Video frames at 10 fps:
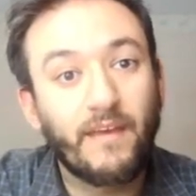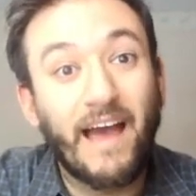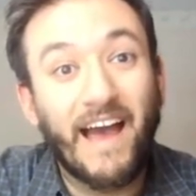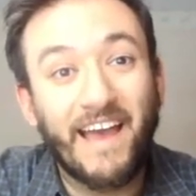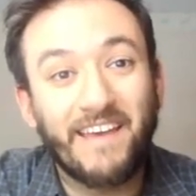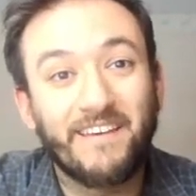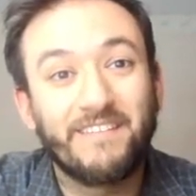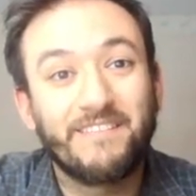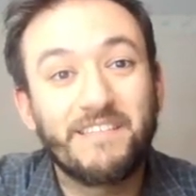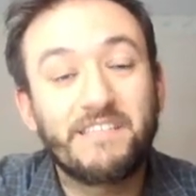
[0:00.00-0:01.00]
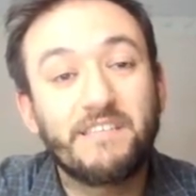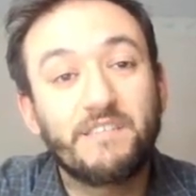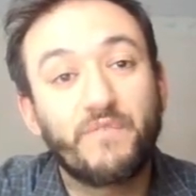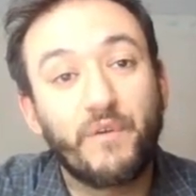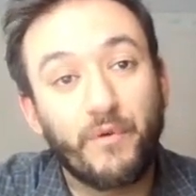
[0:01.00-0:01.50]
Hi, this is
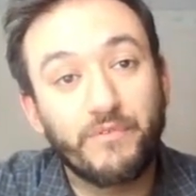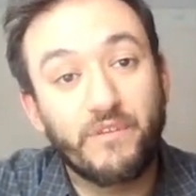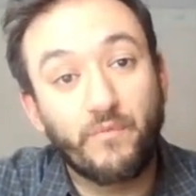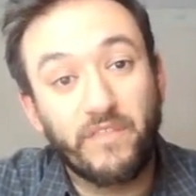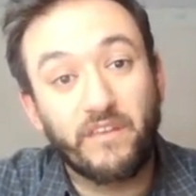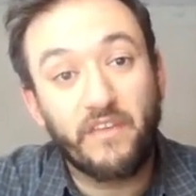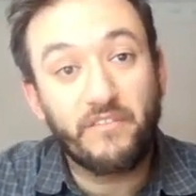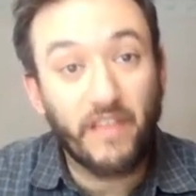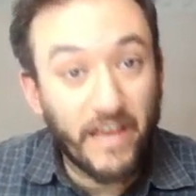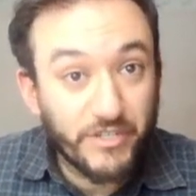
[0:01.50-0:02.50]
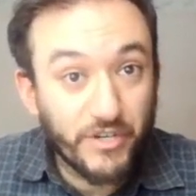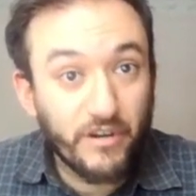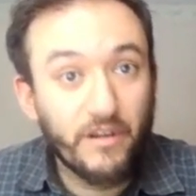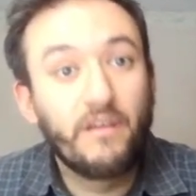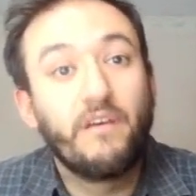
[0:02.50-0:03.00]
Tzvi Rosen with another lecture
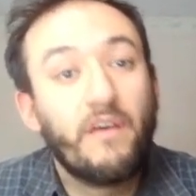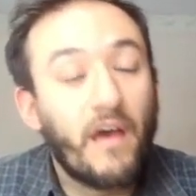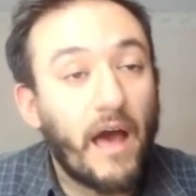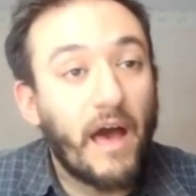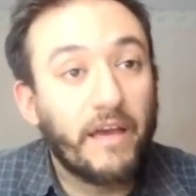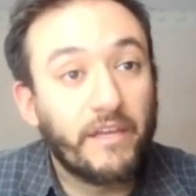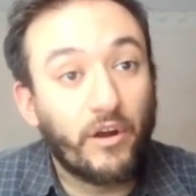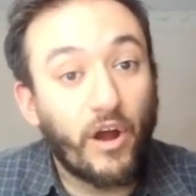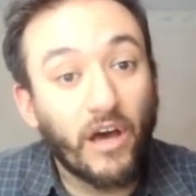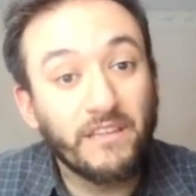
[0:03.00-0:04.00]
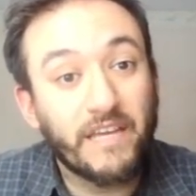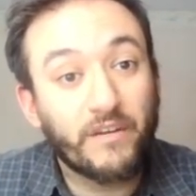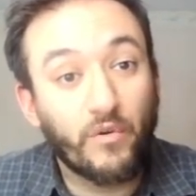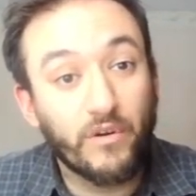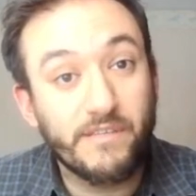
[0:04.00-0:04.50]
in our online
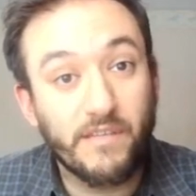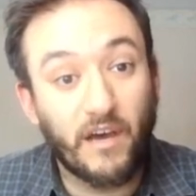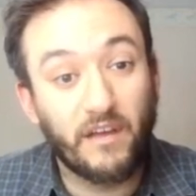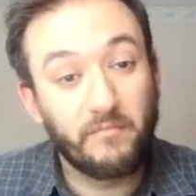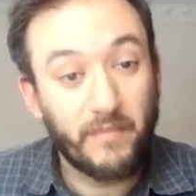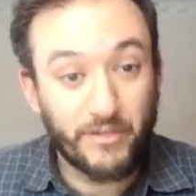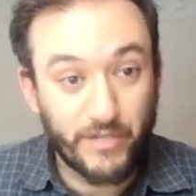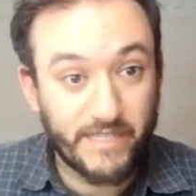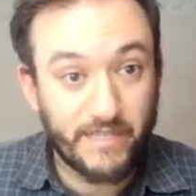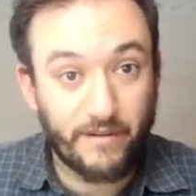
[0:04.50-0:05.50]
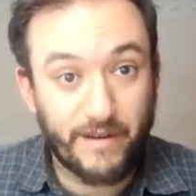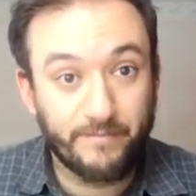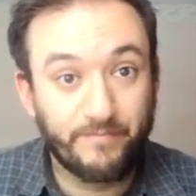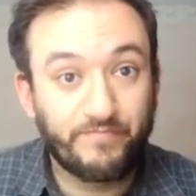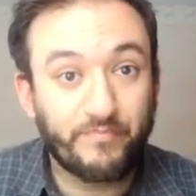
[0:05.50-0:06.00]
course on matrix theory.
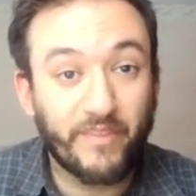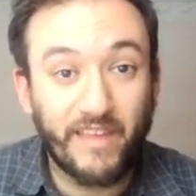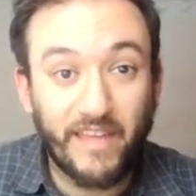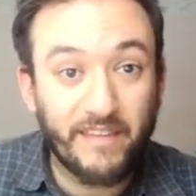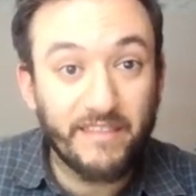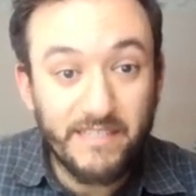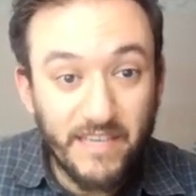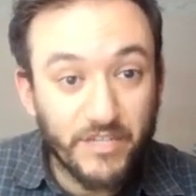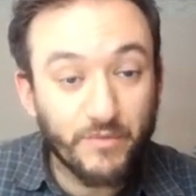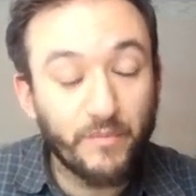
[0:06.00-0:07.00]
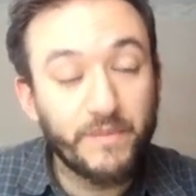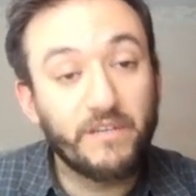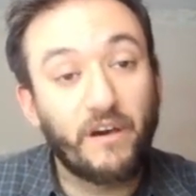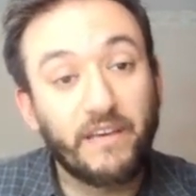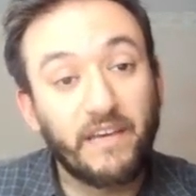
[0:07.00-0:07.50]
And in this lecture, we'll be
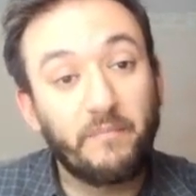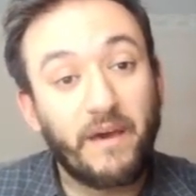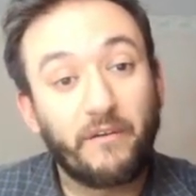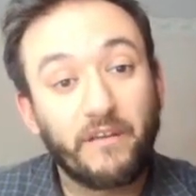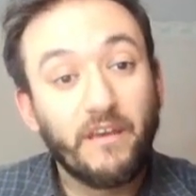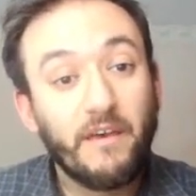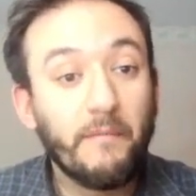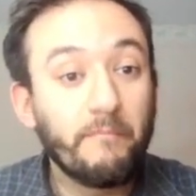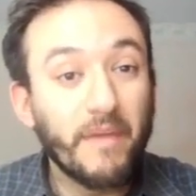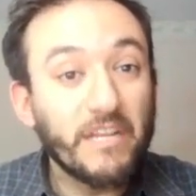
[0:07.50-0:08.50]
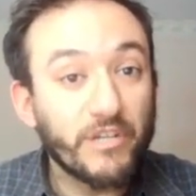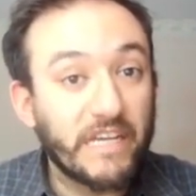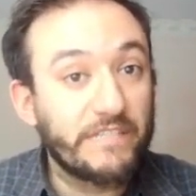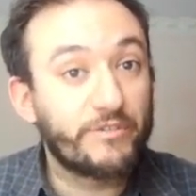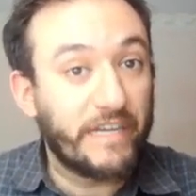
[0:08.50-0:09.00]
talking about
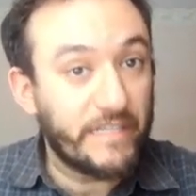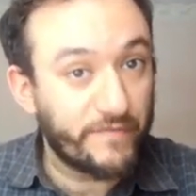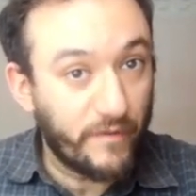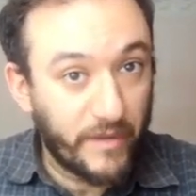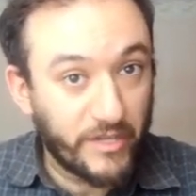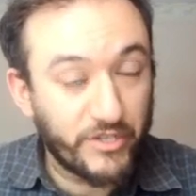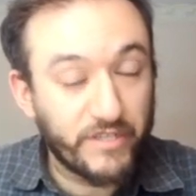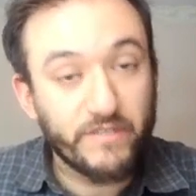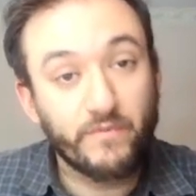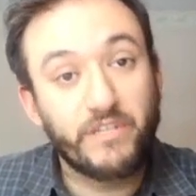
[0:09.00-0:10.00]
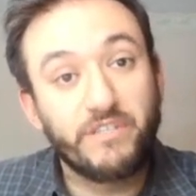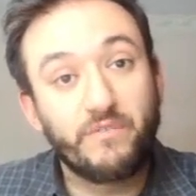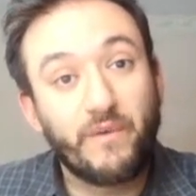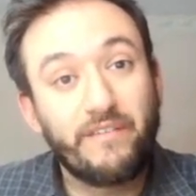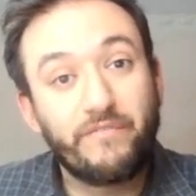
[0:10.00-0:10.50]
matrix transformations, which is a
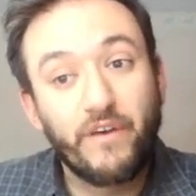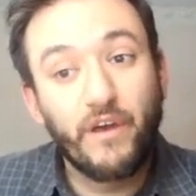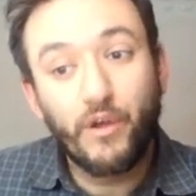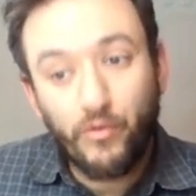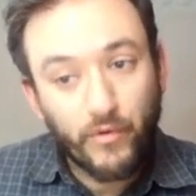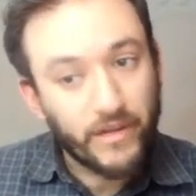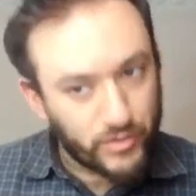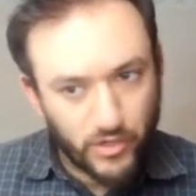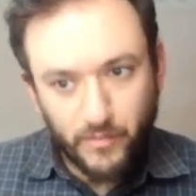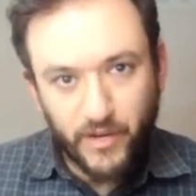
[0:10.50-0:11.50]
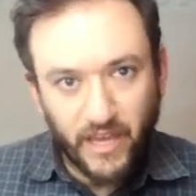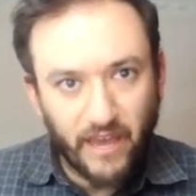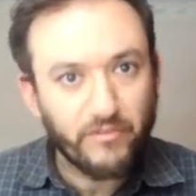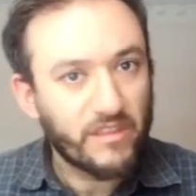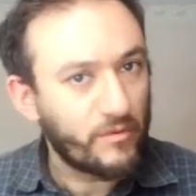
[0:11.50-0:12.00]
way of reinterpreting
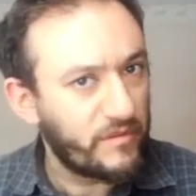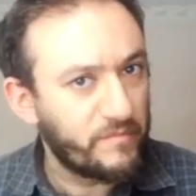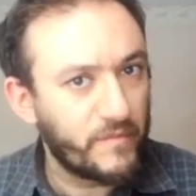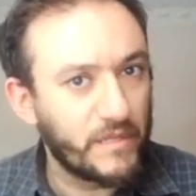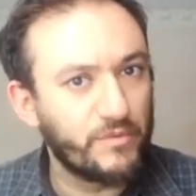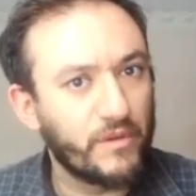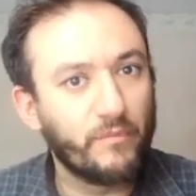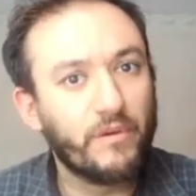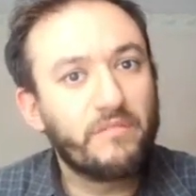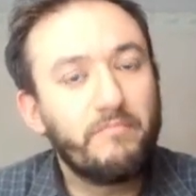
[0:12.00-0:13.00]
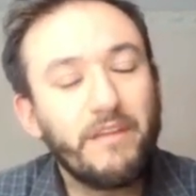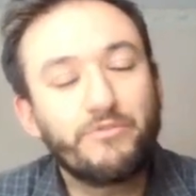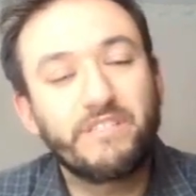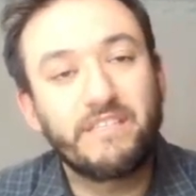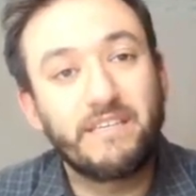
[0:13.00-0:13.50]
everything we've been doing with
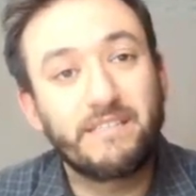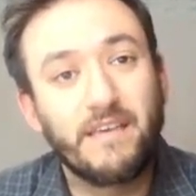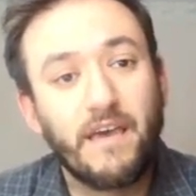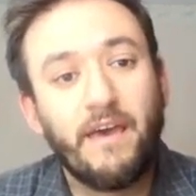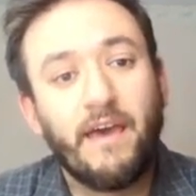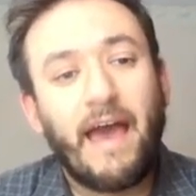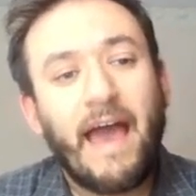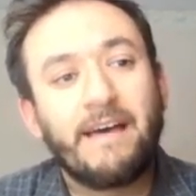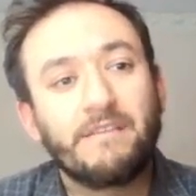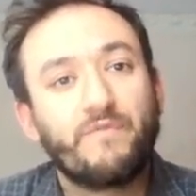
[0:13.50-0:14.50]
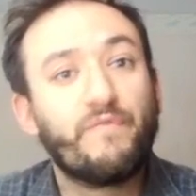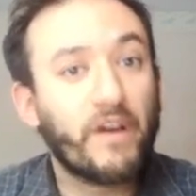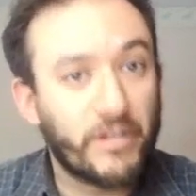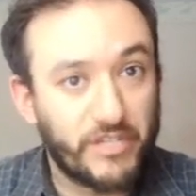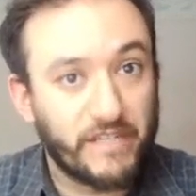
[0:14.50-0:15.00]
matrices as
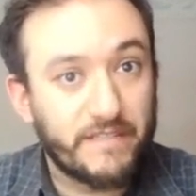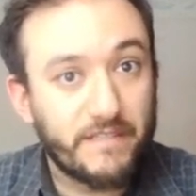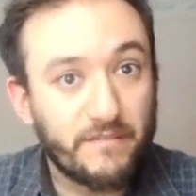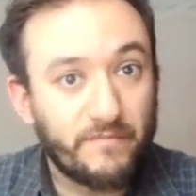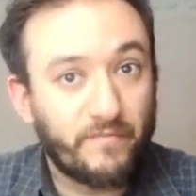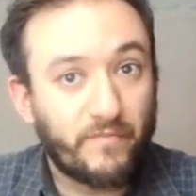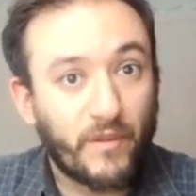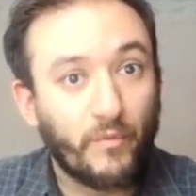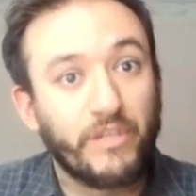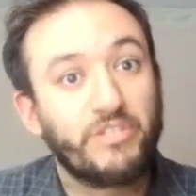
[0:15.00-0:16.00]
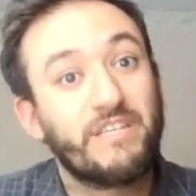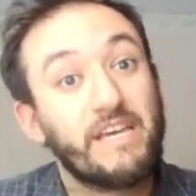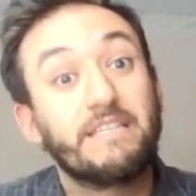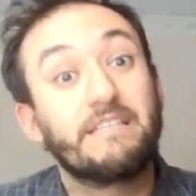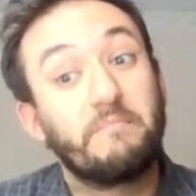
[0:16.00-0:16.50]
functions, which
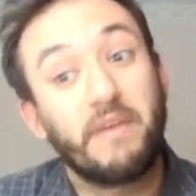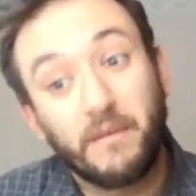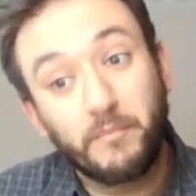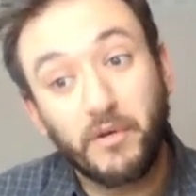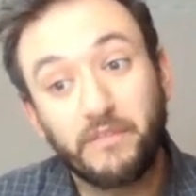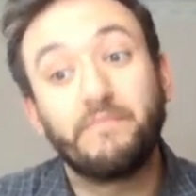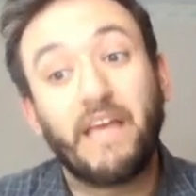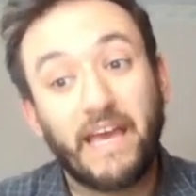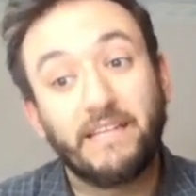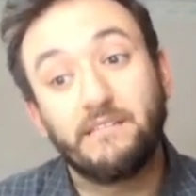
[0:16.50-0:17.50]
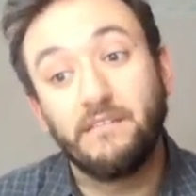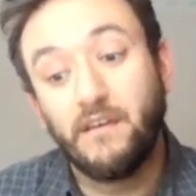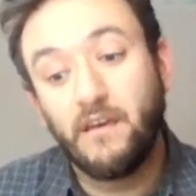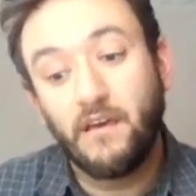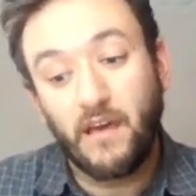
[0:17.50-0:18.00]
take some input and
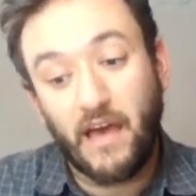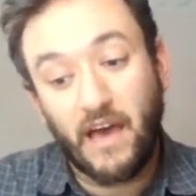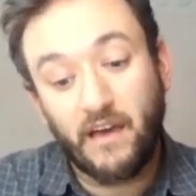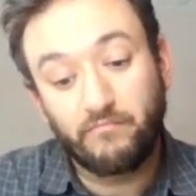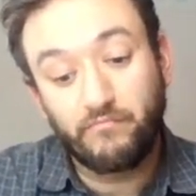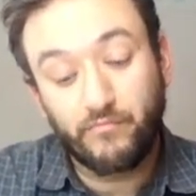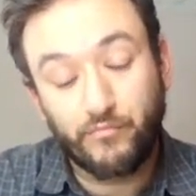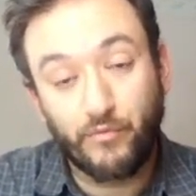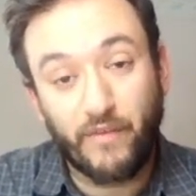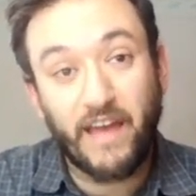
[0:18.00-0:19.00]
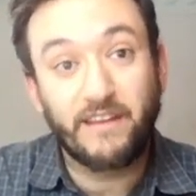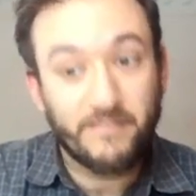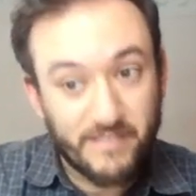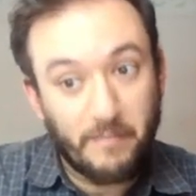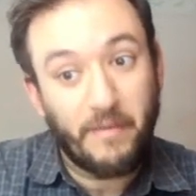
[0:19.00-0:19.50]
provide
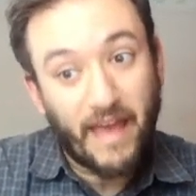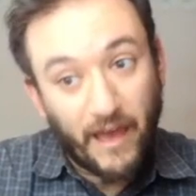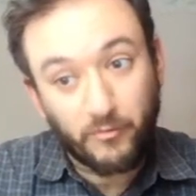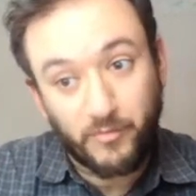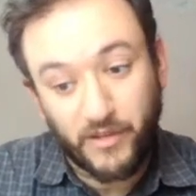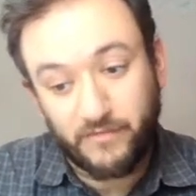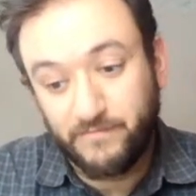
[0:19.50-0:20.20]
some output.